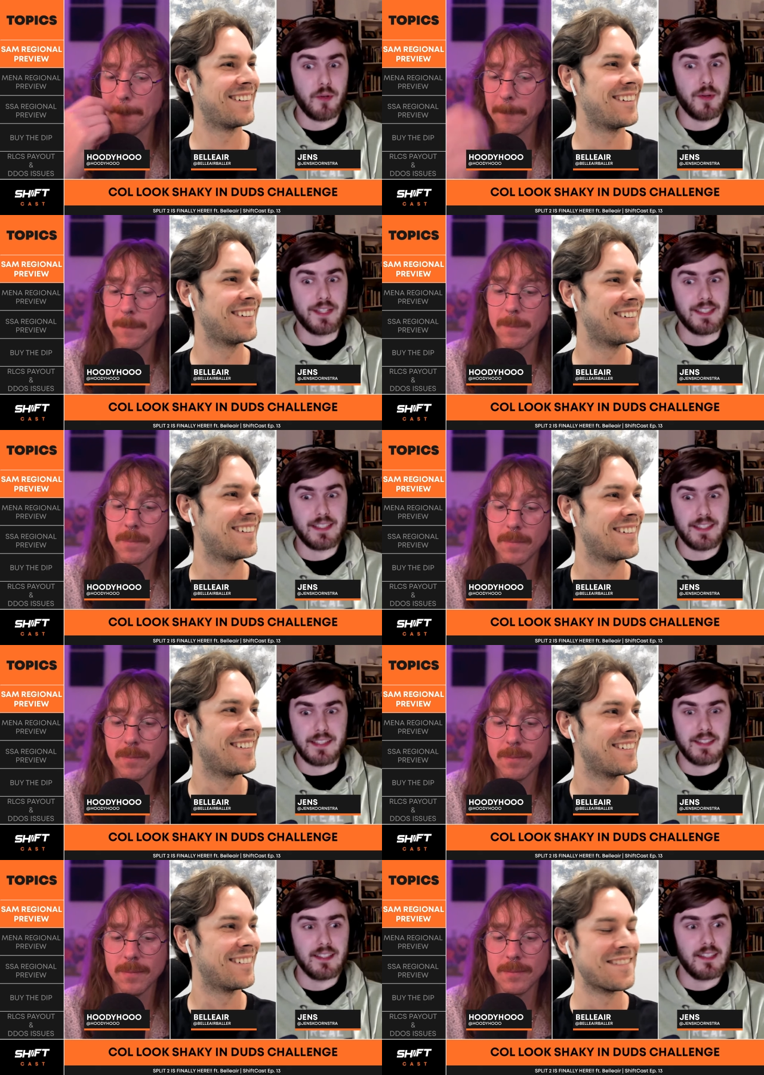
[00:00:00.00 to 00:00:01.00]
Speaker 1: through it, didn't
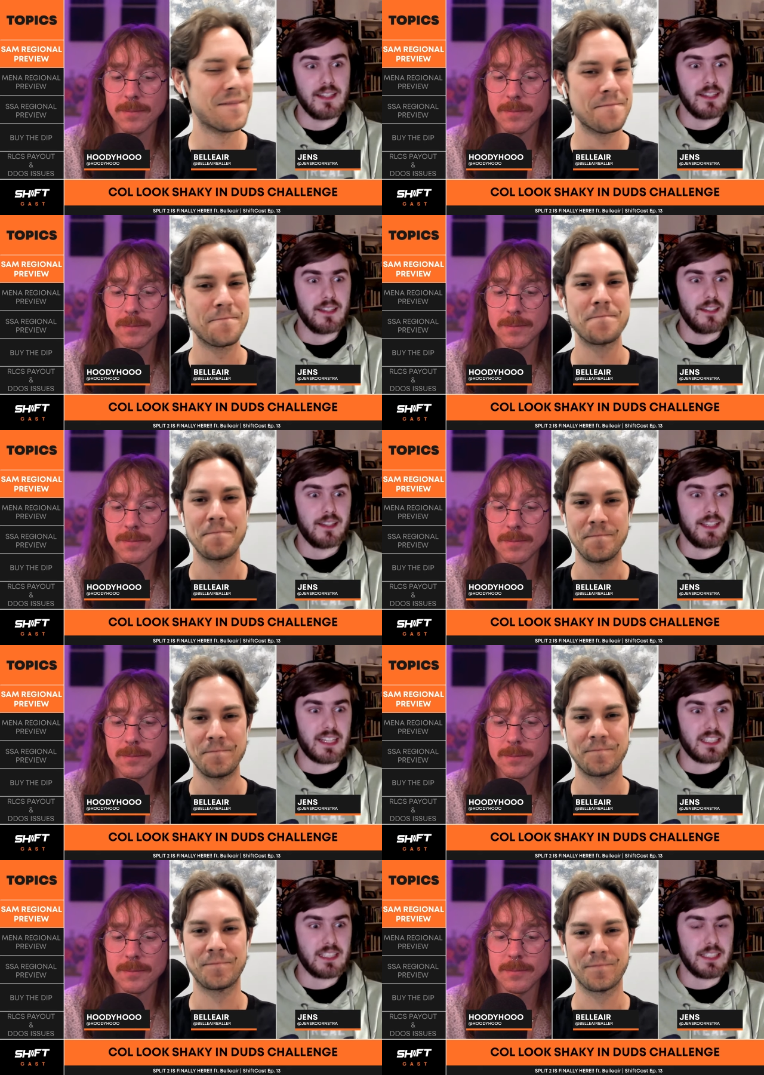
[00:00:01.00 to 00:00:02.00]
he? he
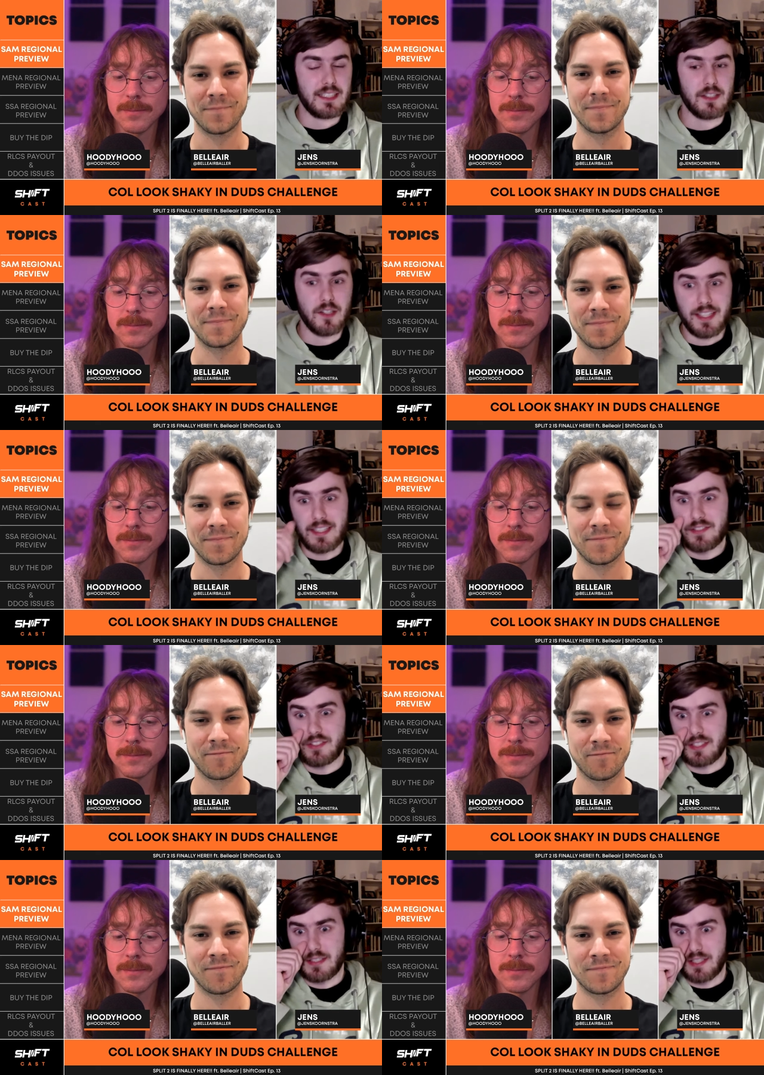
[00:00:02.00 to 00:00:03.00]
actually got
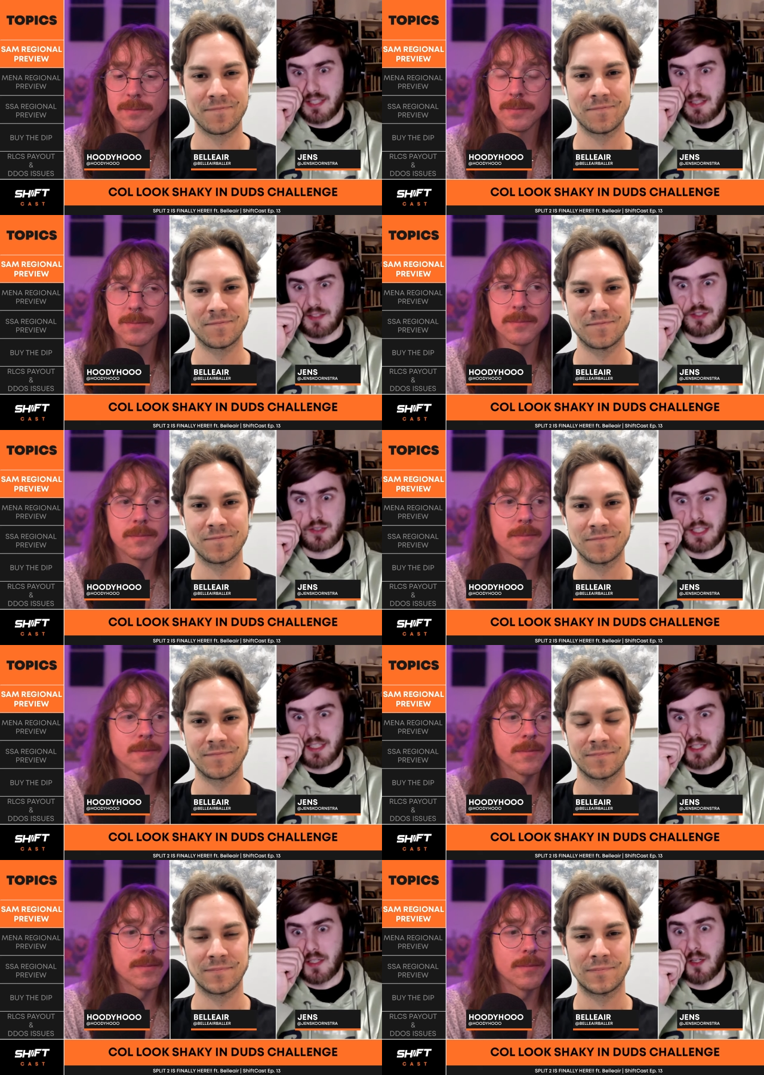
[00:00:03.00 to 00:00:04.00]
injured
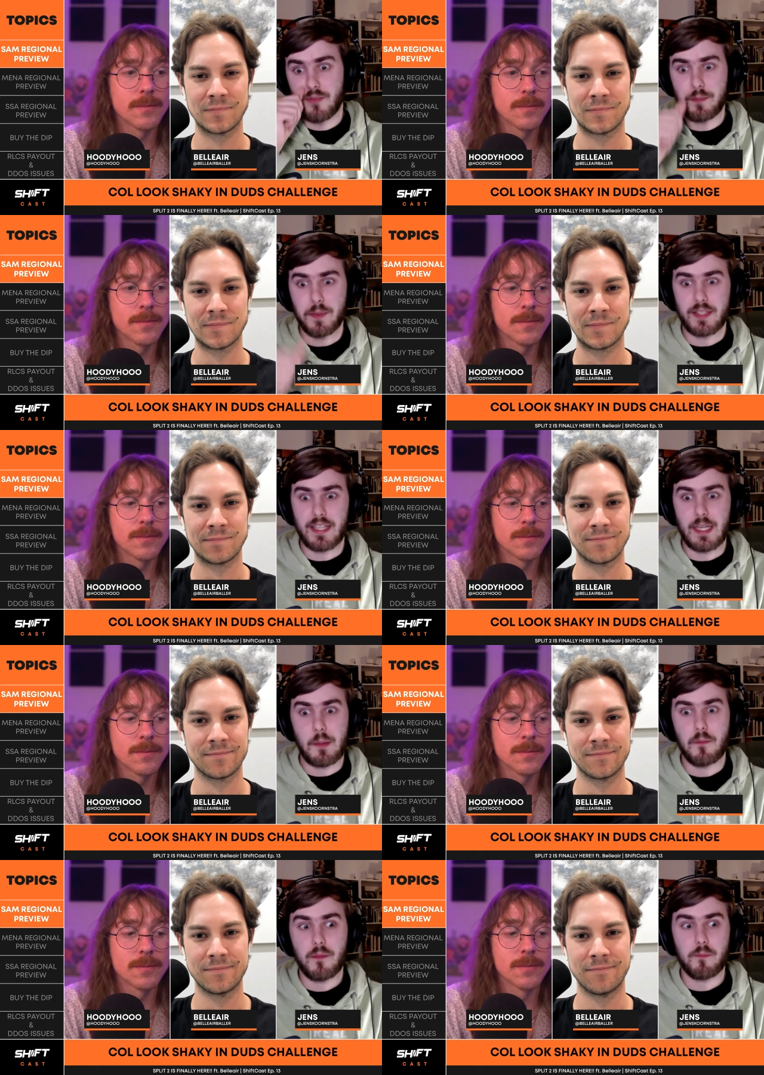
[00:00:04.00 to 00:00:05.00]
during a football
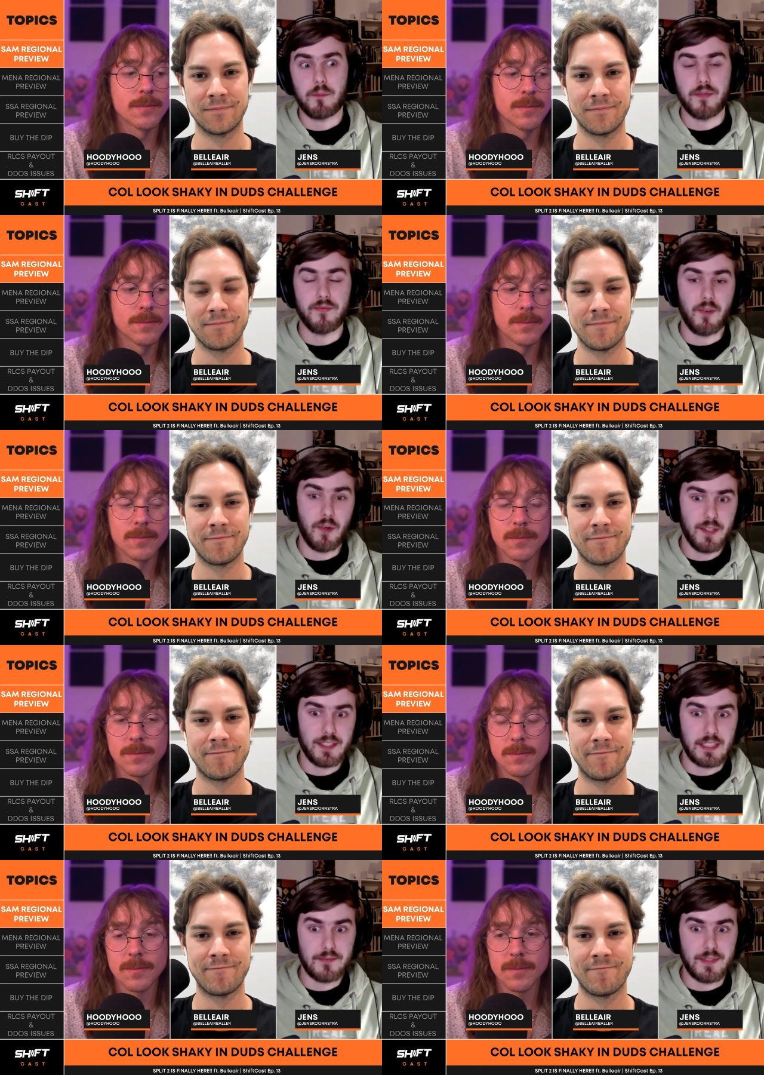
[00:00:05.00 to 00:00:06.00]
game before
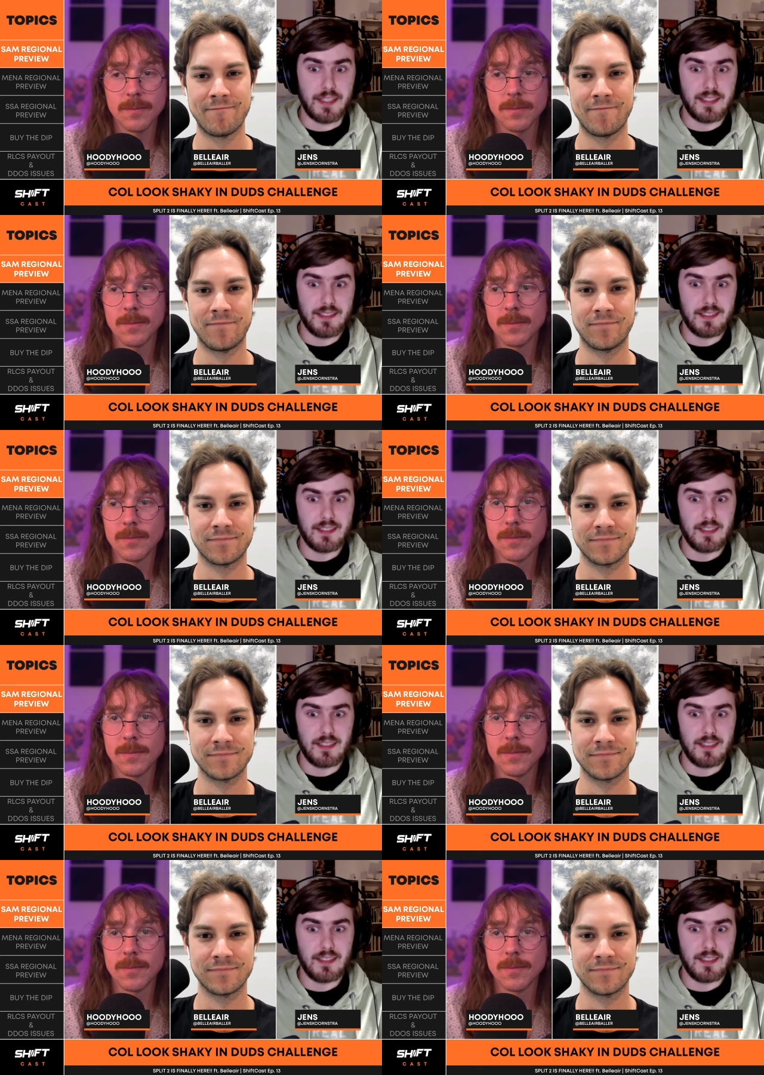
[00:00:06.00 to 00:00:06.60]
the event,